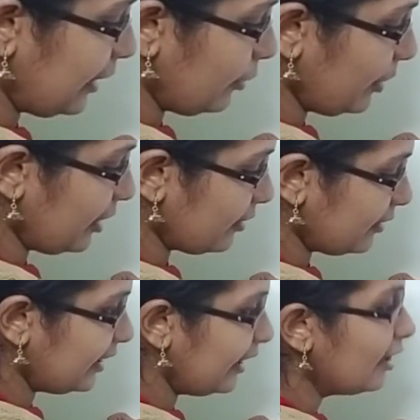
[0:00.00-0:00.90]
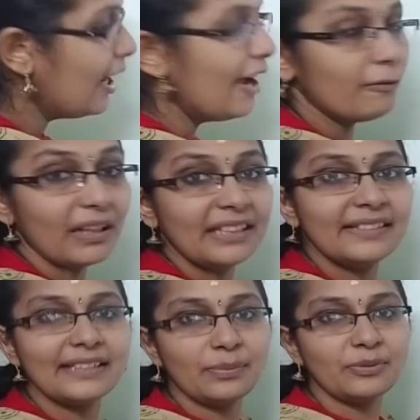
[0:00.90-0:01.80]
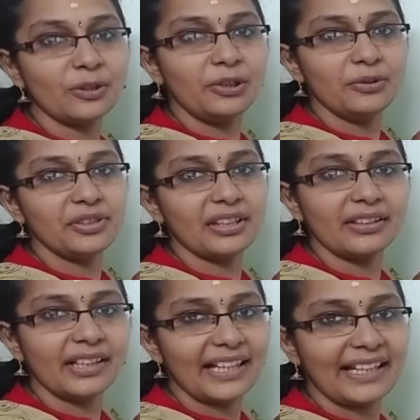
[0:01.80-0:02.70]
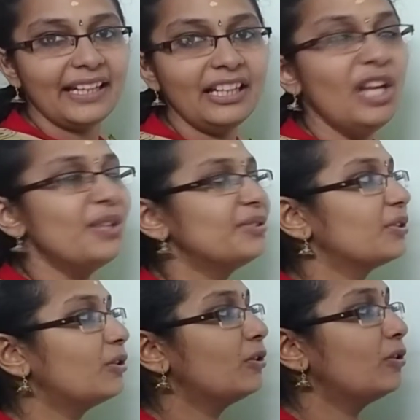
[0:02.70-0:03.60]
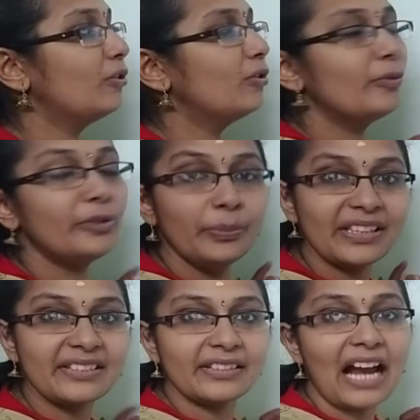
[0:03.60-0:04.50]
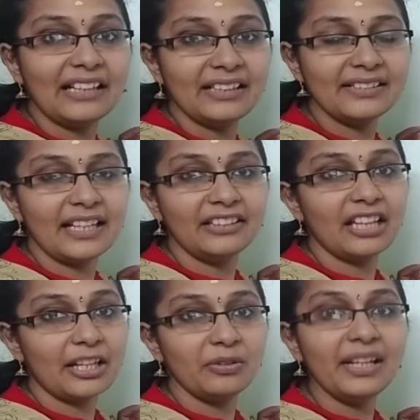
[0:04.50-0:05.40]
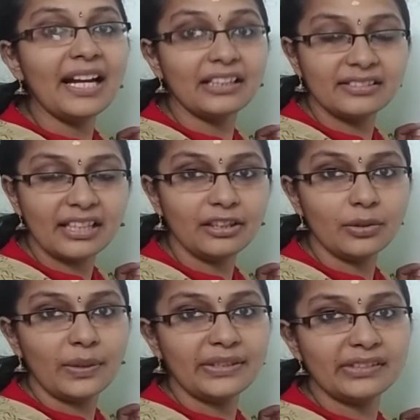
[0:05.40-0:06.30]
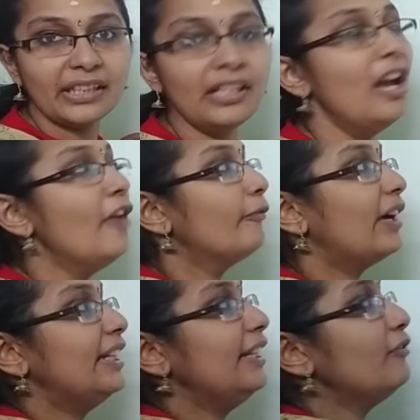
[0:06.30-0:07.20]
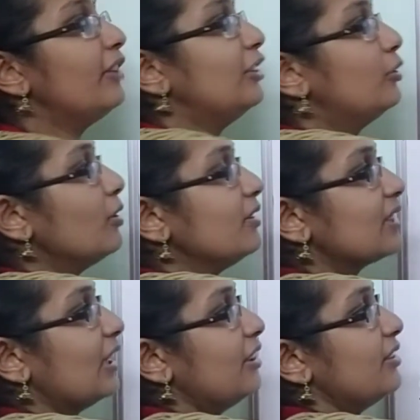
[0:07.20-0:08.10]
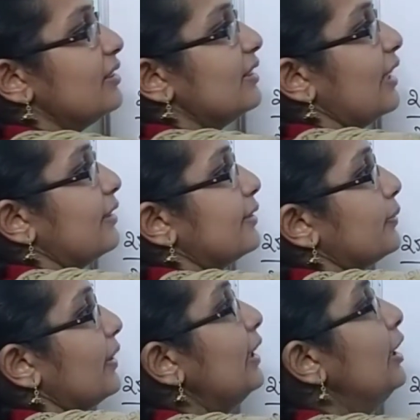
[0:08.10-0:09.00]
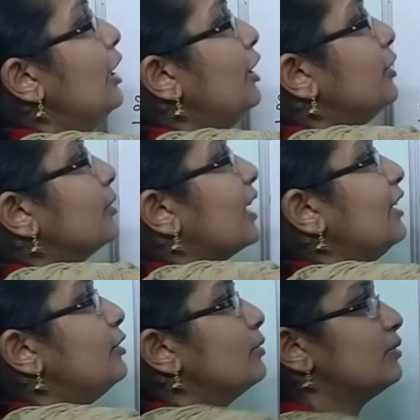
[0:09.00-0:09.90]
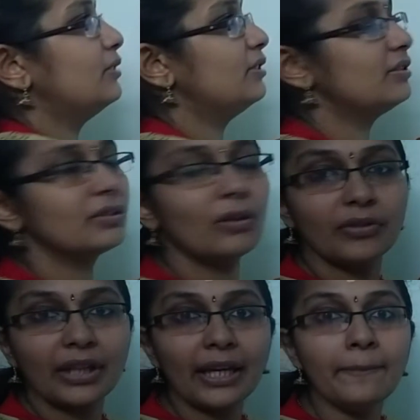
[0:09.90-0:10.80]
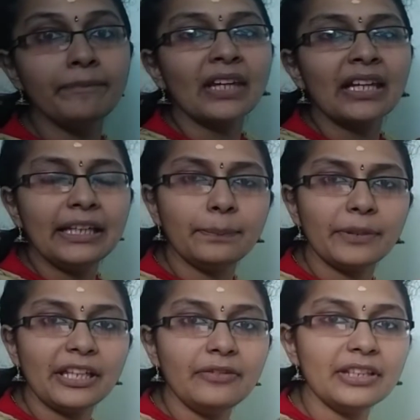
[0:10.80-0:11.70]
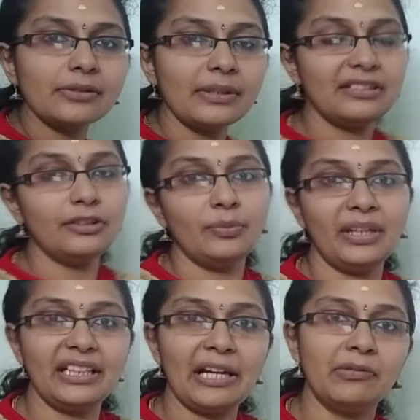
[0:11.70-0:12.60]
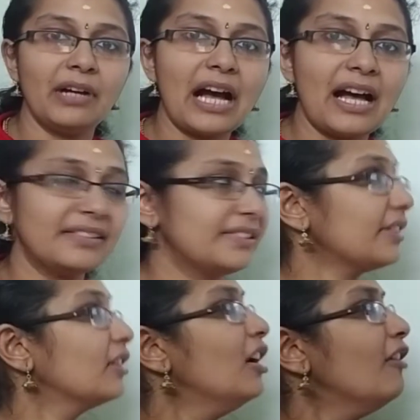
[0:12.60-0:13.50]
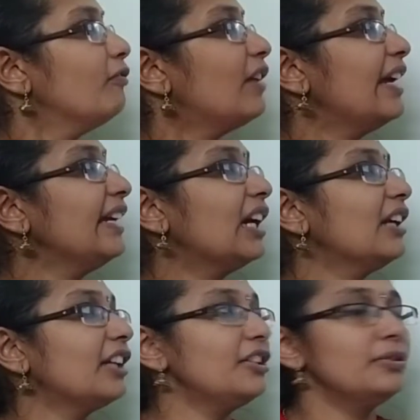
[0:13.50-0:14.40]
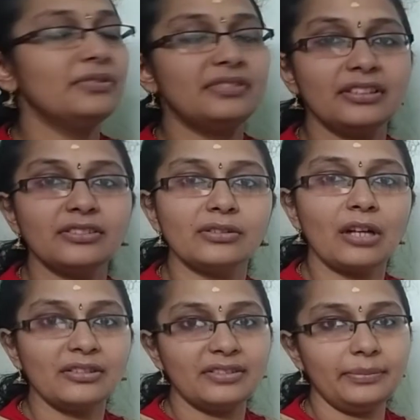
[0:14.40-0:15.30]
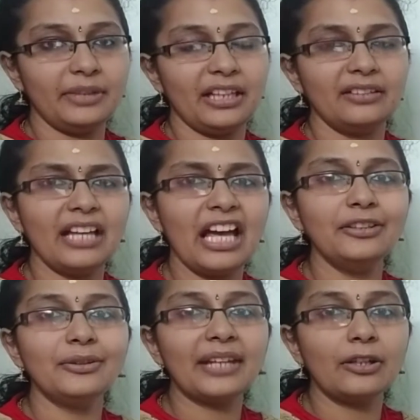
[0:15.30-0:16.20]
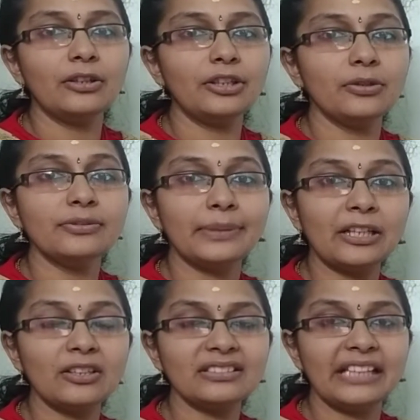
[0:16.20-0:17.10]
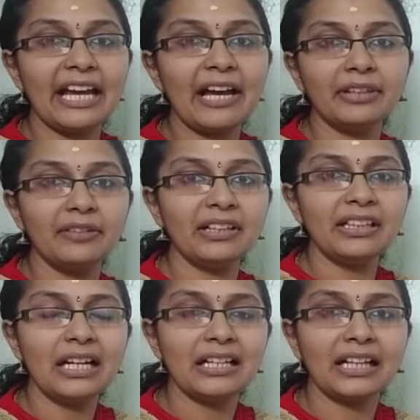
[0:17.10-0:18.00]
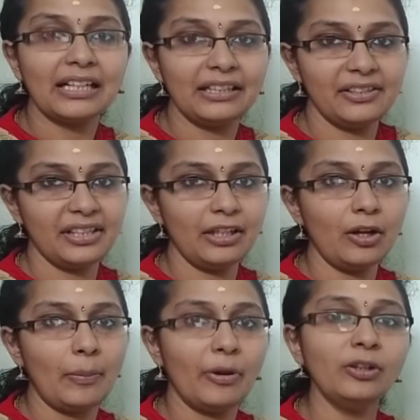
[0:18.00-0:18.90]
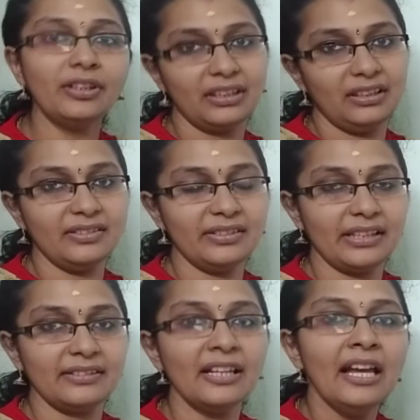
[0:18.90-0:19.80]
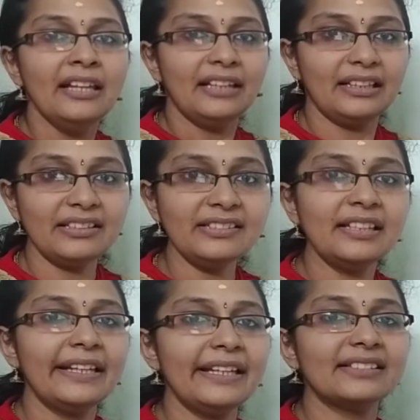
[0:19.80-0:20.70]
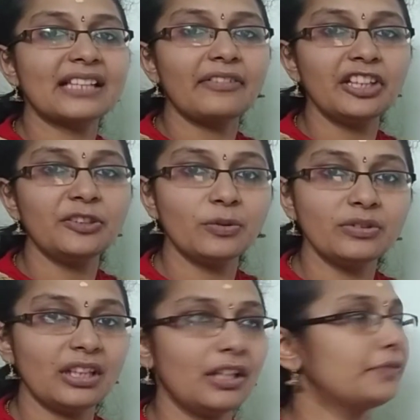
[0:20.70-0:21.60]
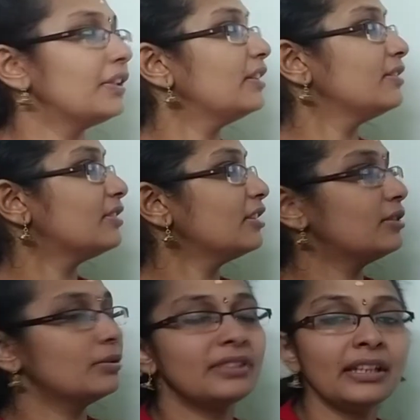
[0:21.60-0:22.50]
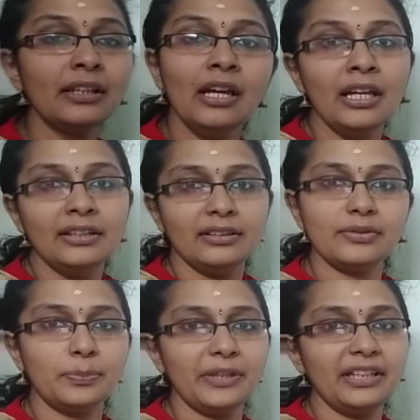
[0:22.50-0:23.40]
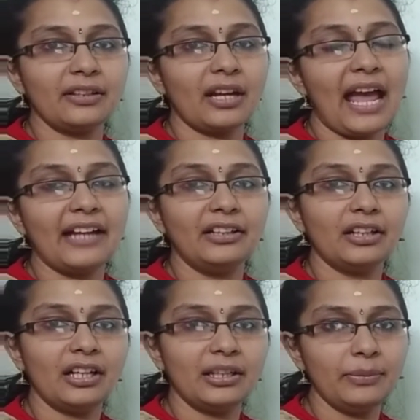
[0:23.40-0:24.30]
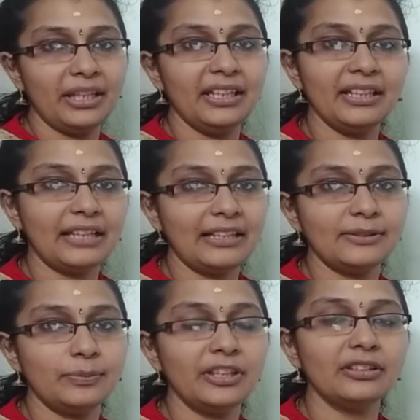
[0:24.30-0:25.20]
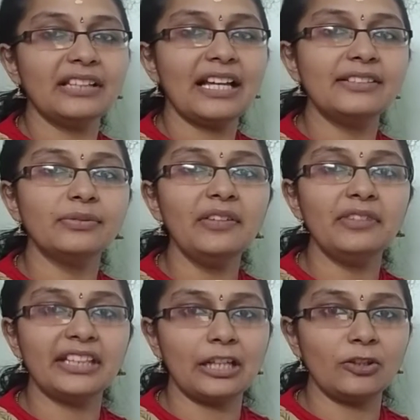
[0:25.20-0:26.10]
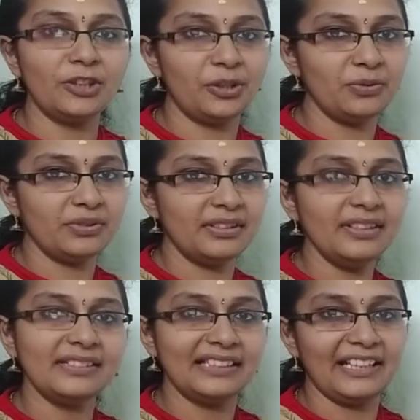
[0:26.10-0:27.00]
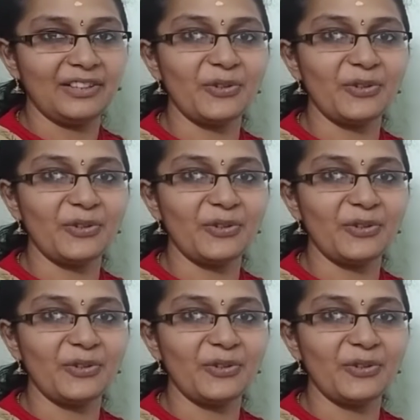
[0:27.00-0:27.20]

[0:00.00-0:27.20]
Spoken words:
kilometers. See, one step solution, correct? So you must thoroughly understand the question. Only when those conditions satisfied, you can use this, okay. In previous question you might have asked, why can't I use this concept there? There you cannot use because they have given a condition about distance. That is, he is covering 2/3 of the distance using the speed and remaining in that speed. That's why we cannot use this there,